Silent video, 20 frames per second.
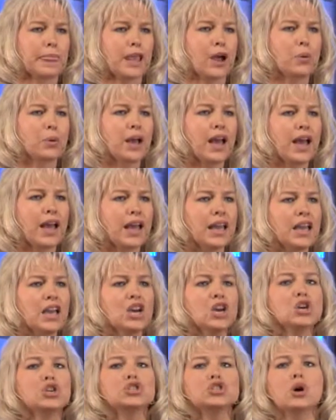Okay?
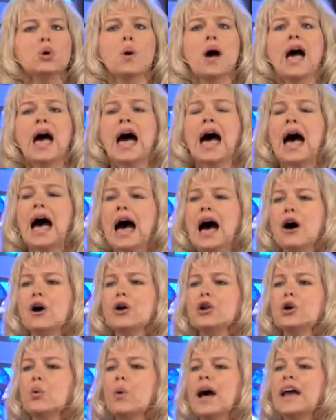So how
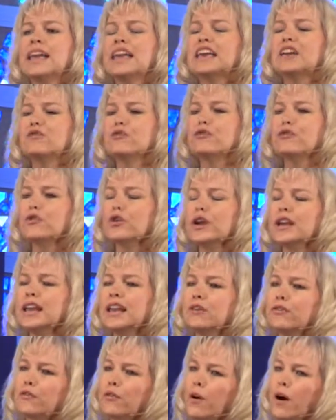do I get
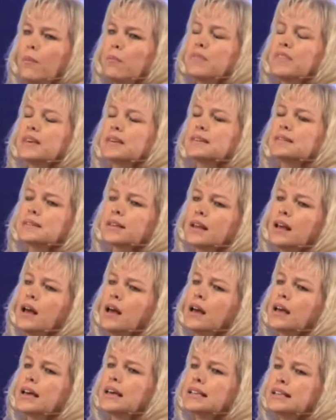free from this
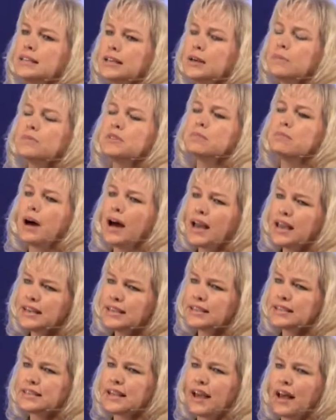condemned
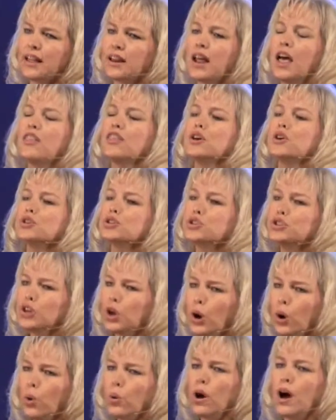mindset? There's
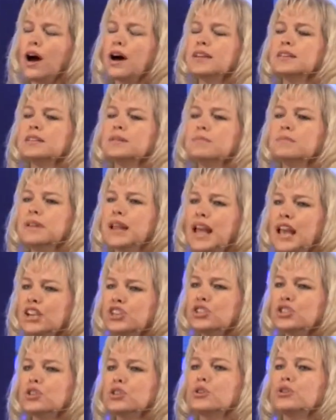no
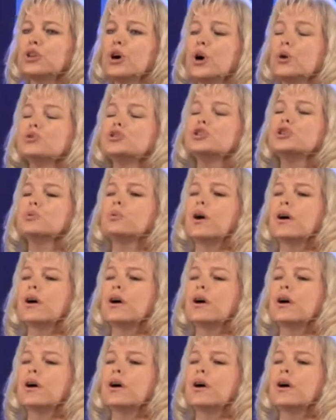condemnation to those who